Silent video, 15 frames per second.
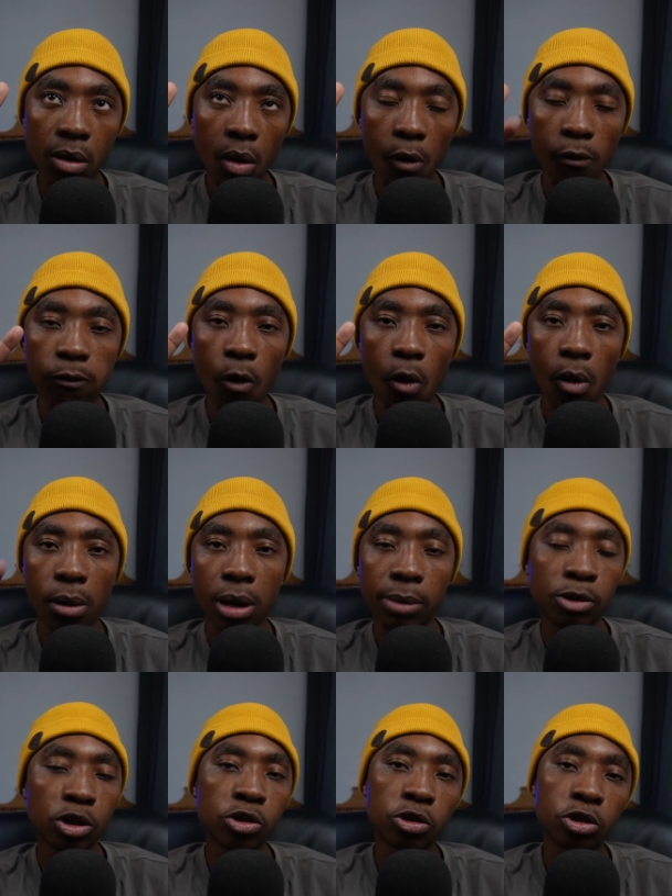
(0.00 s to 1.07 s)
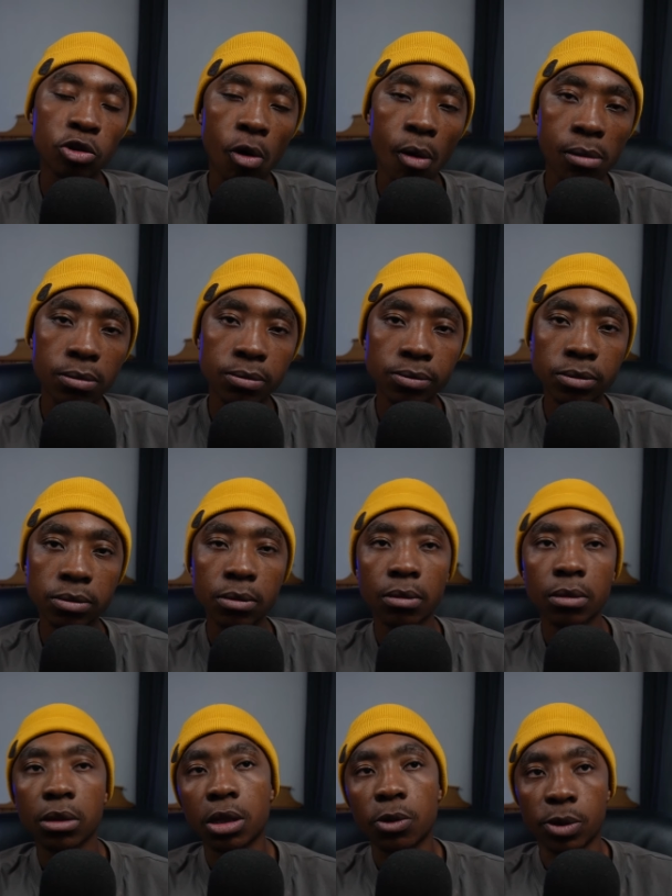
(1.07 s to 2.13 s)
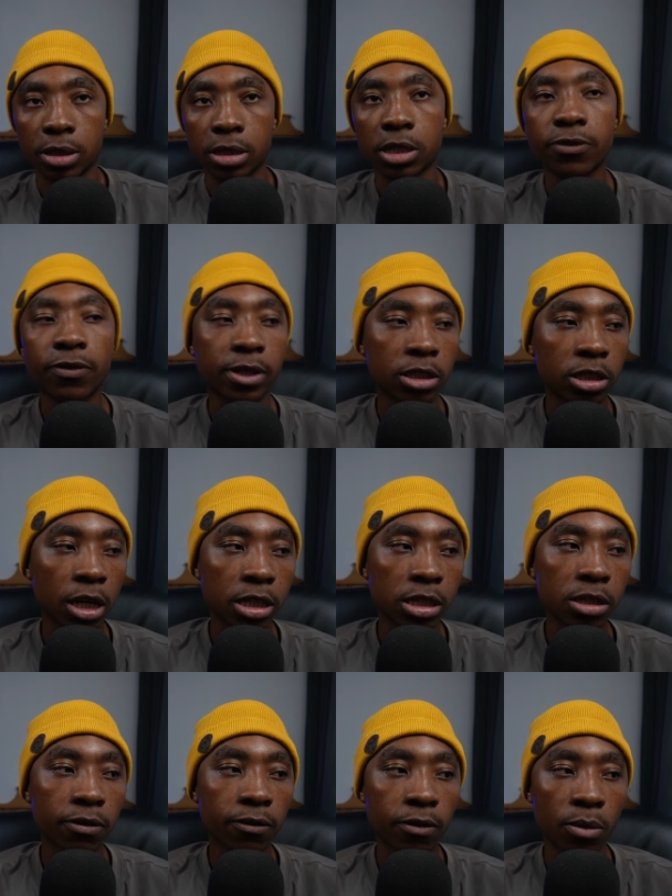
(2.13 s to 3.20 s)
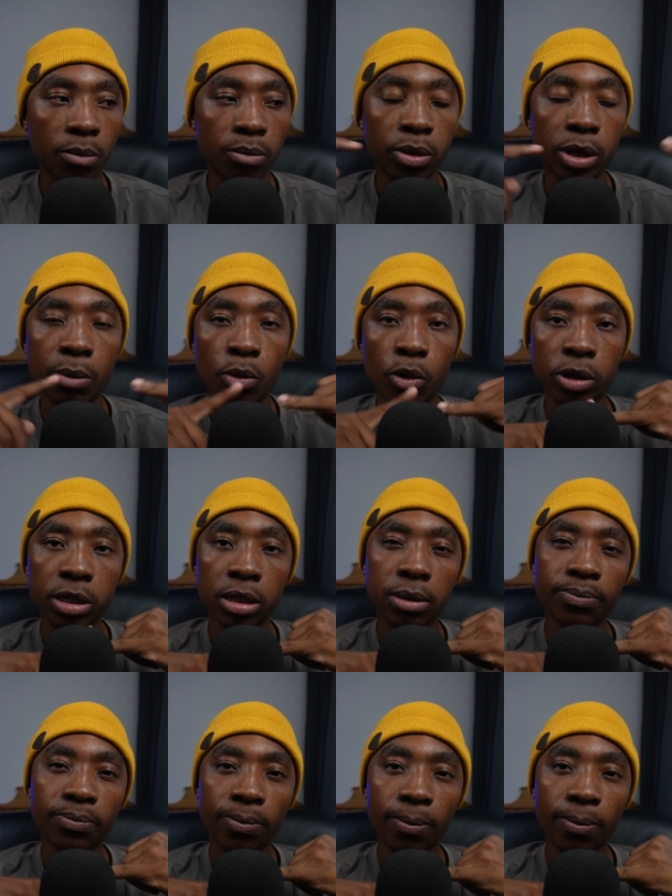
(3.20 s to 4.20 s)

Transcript: or 4. I'm not too sure. There was this first chance from Pulemodi,